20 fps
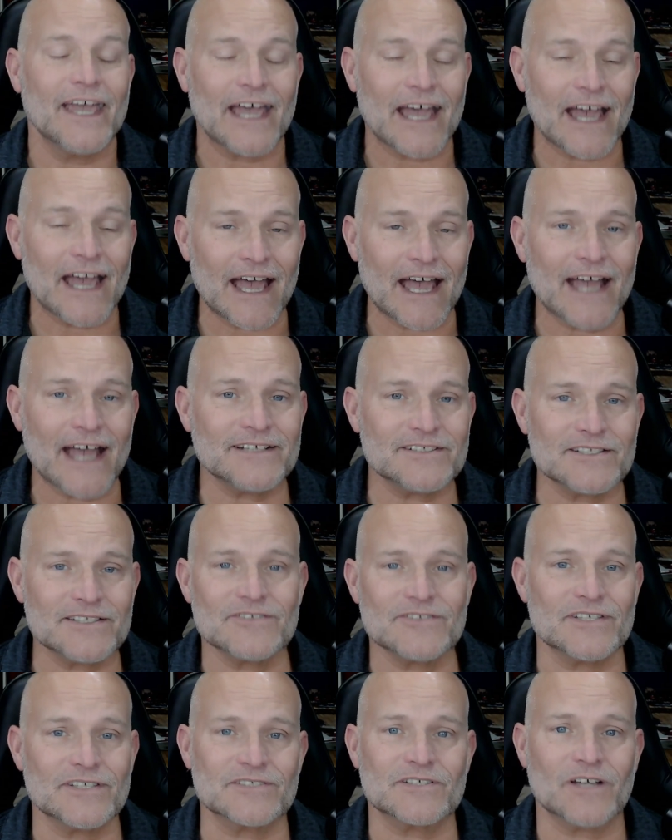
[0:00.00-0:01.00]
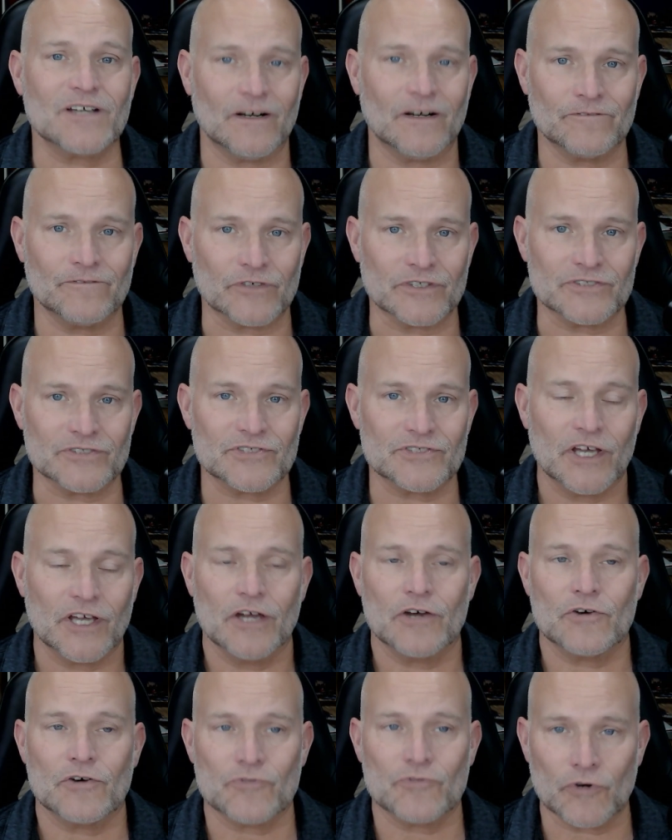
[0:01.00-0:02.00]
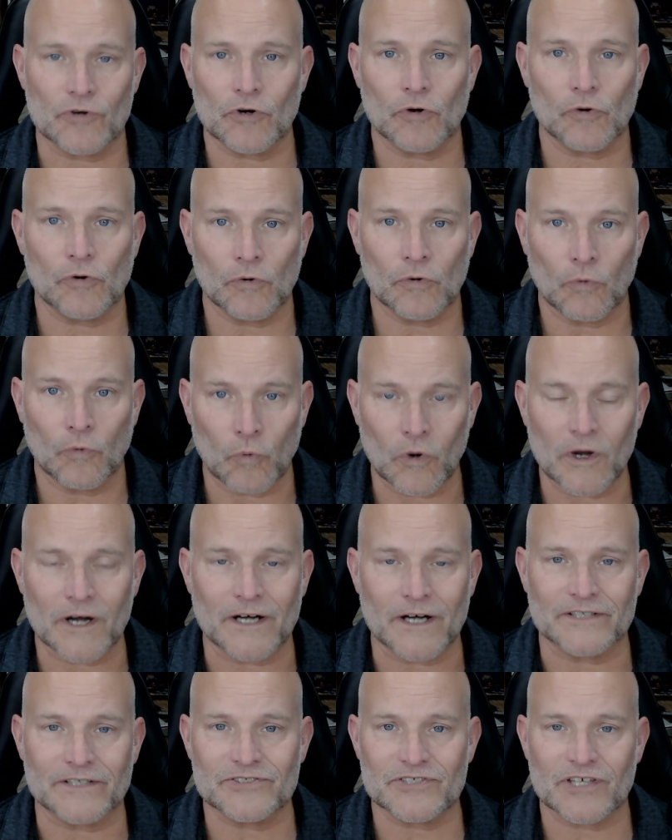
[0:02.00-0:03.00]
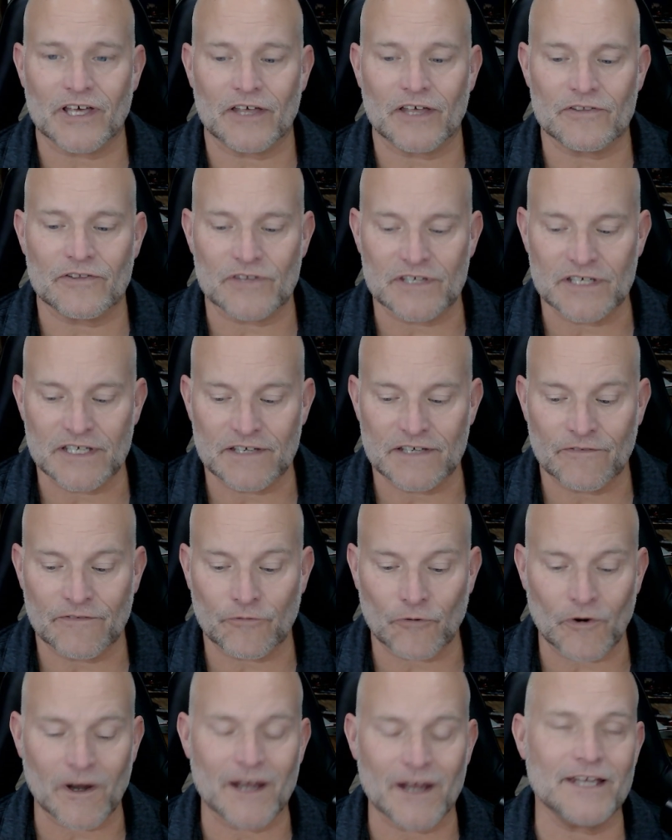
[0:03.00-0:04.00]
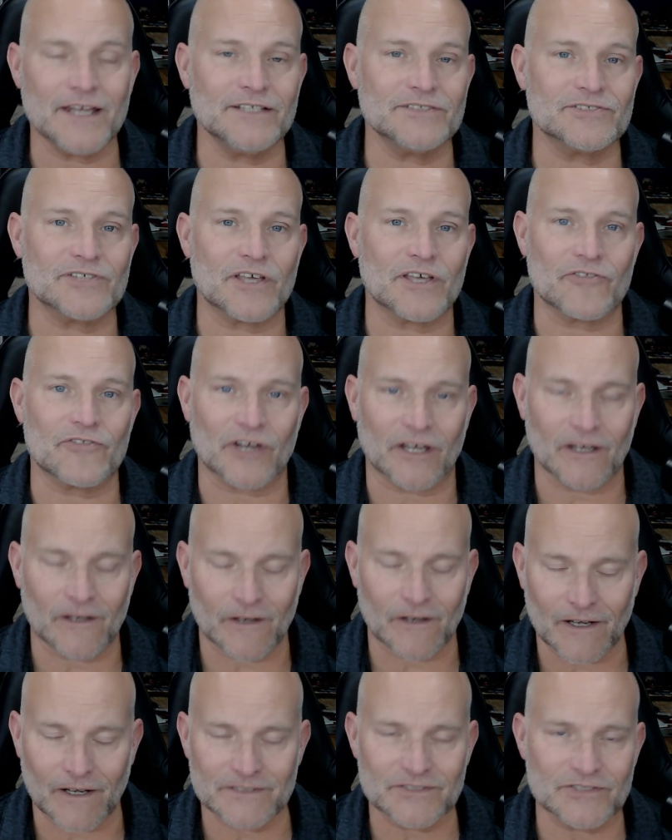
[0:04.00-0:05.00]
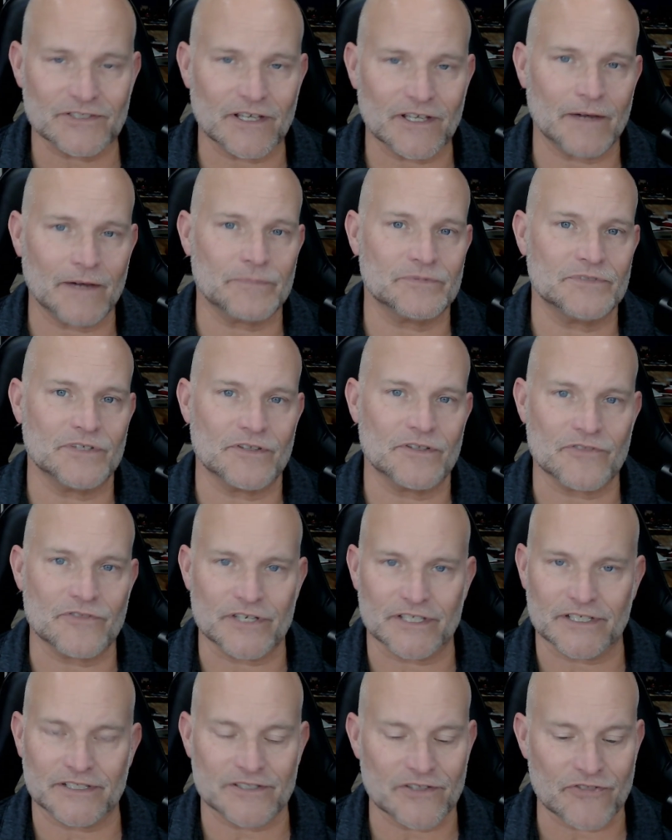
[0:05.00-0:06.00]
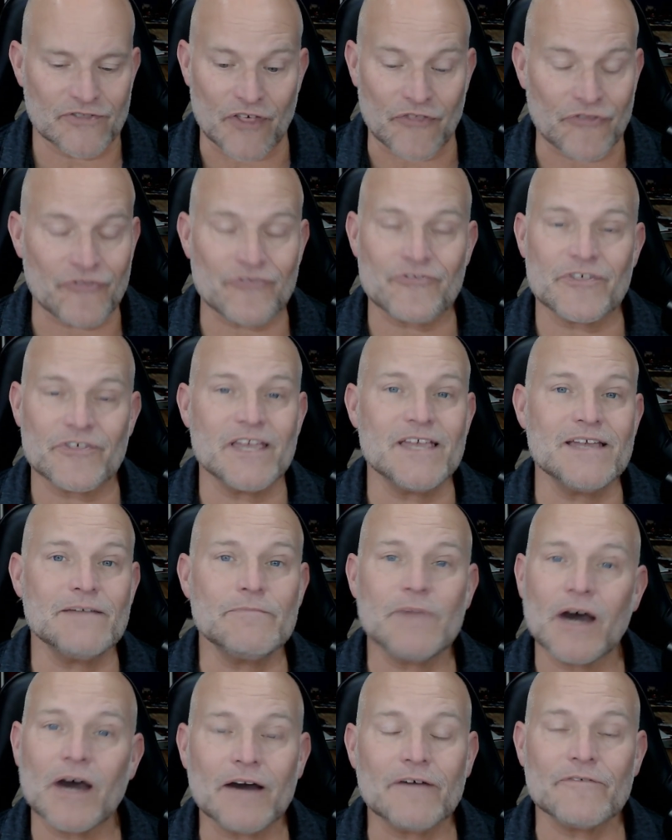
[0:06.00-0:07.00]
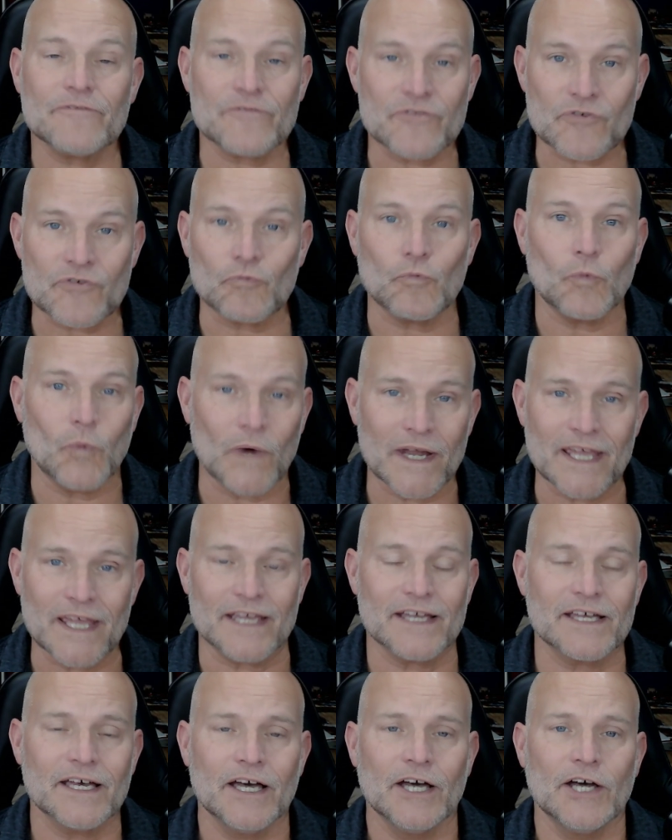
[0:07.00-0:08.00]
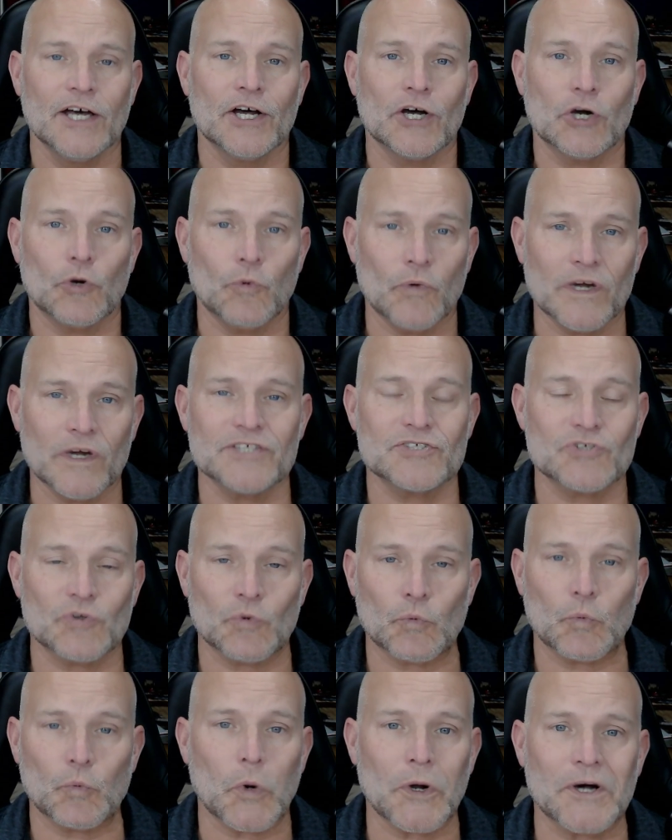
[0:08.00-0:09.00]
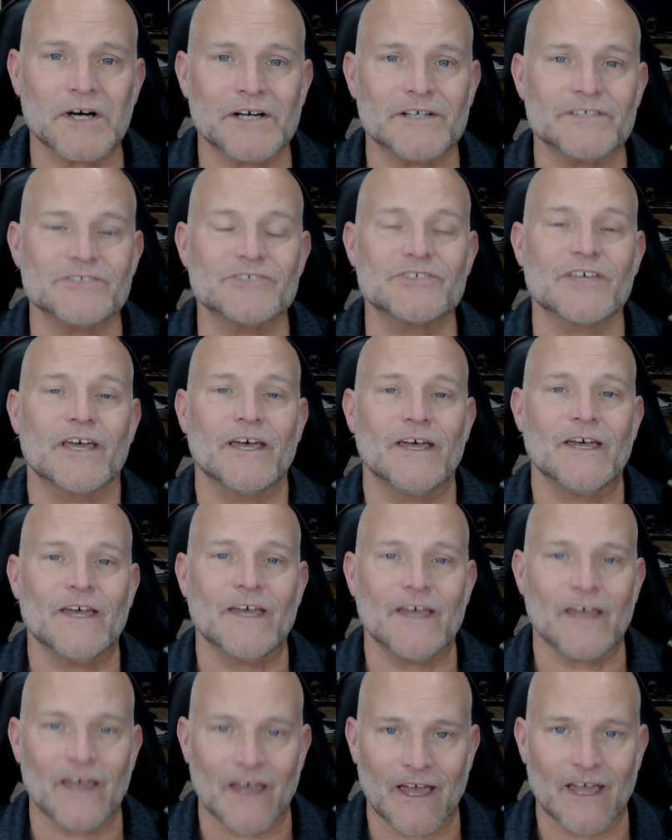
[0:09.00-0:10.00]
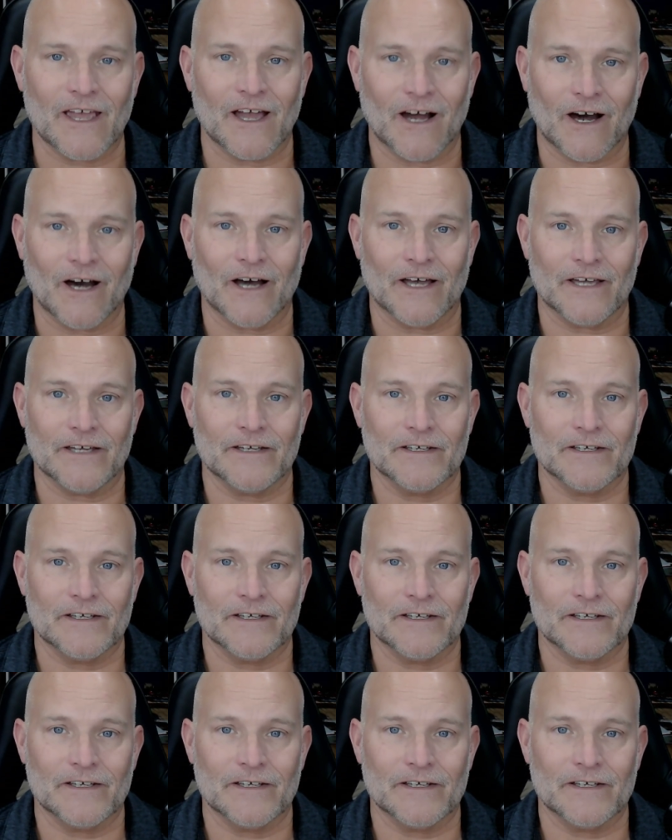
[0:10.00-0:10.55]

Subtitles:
At this conference, there was the phrase, the concept, the theme of the week, which was AI.